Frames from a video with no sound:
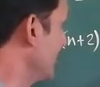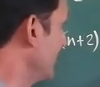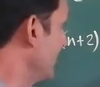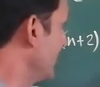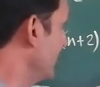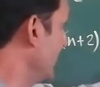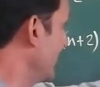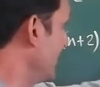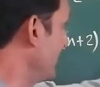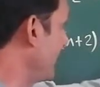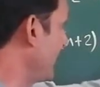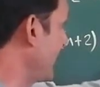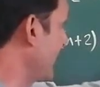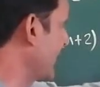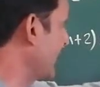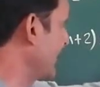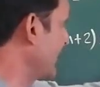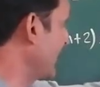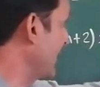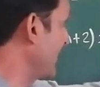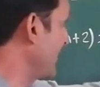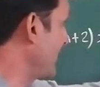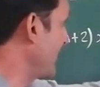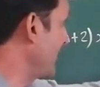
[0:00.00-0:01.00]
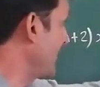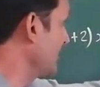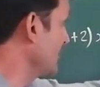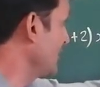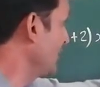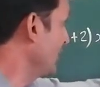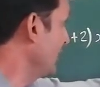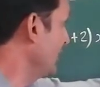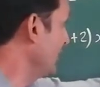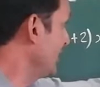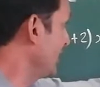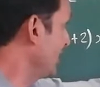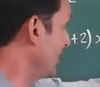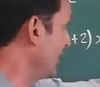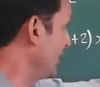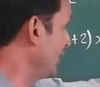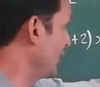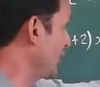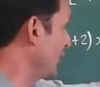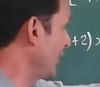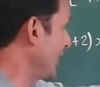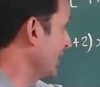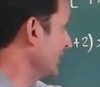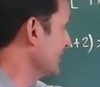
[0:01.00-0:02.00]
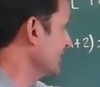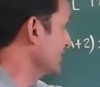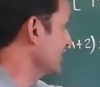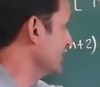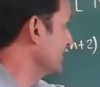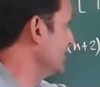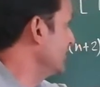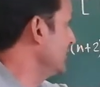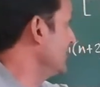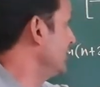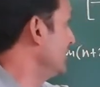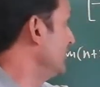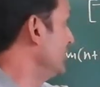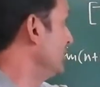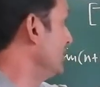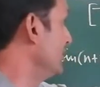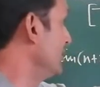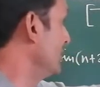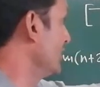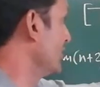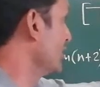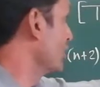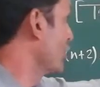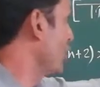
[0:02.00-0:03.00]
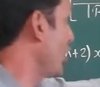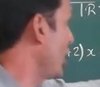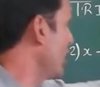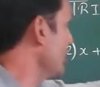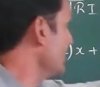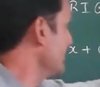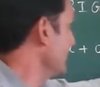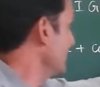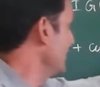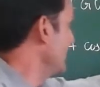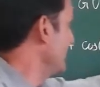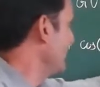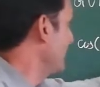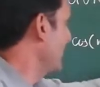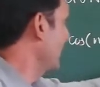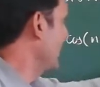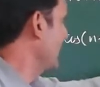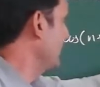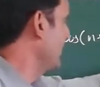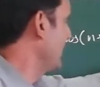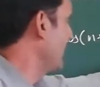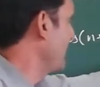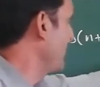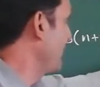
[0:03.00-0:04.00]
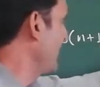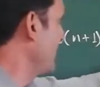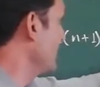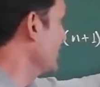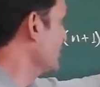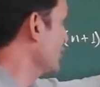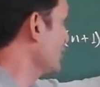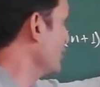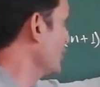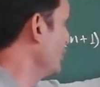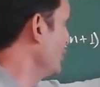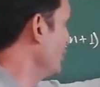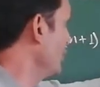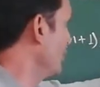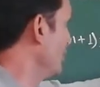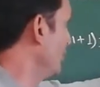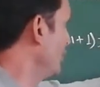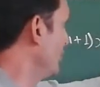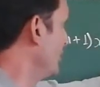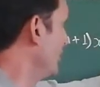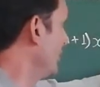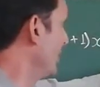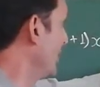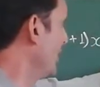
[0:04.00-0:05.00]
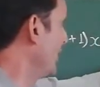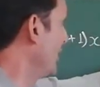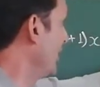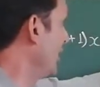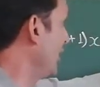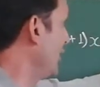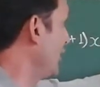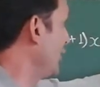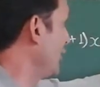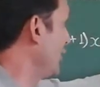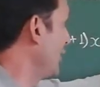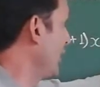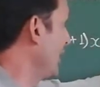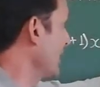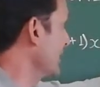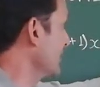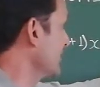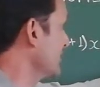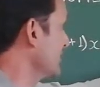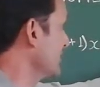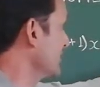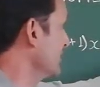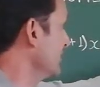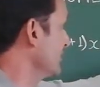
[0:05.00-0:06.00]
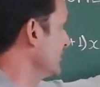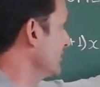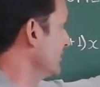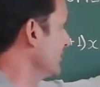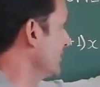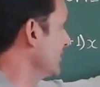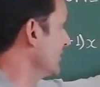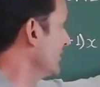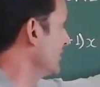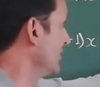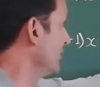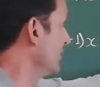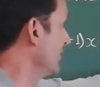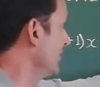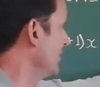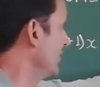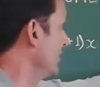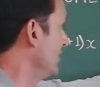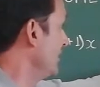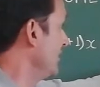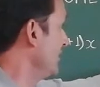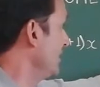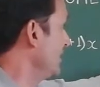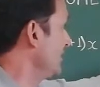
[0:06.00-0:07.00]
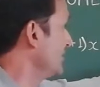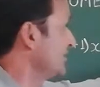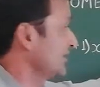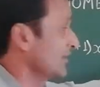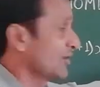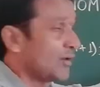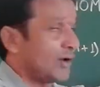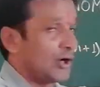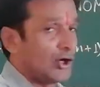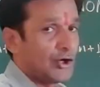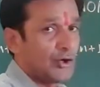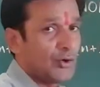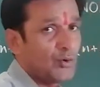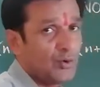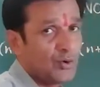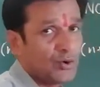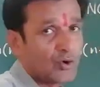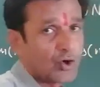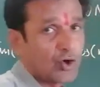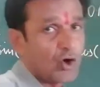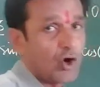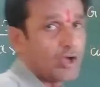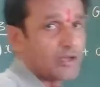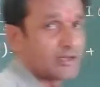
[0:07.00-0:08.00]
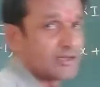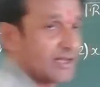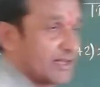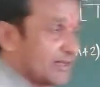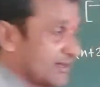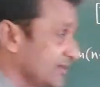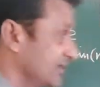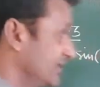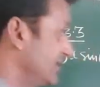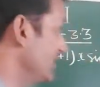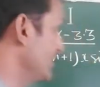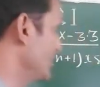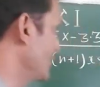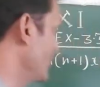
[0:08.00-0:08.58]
in bracket n plus 1 into x cos in bracket n plus 2 into x is equal to cos x. This we